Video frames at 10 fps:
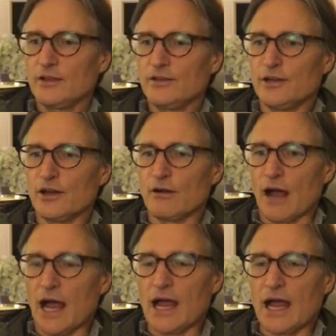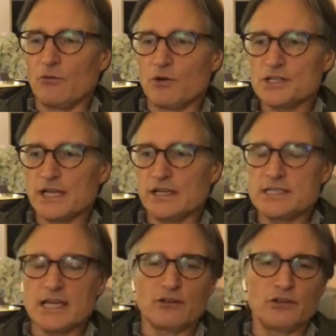You know, I wish I
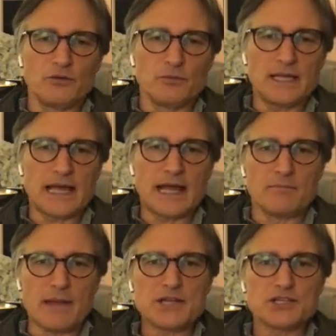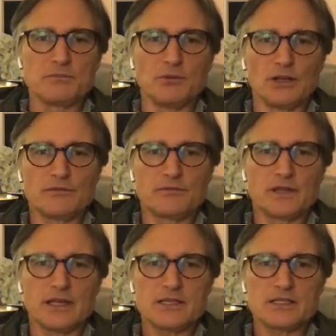could tell you that we had a magic bullet
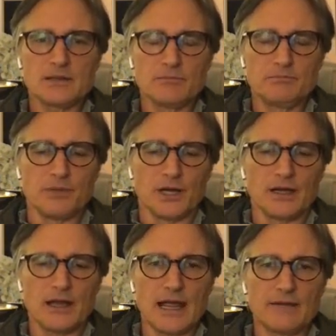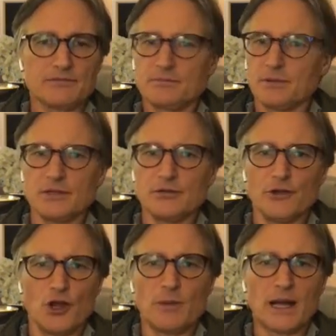for this, but I have to put
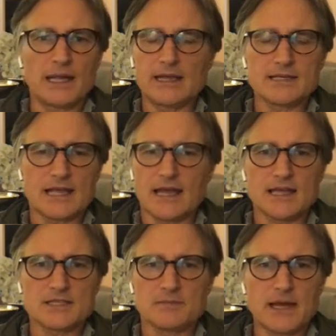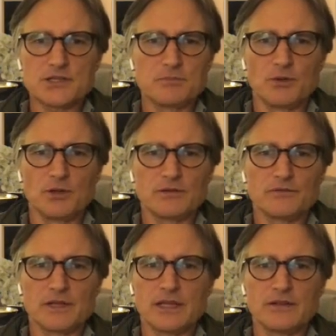nobody has a, has a magic bullet
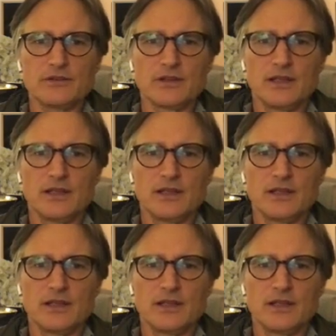for this.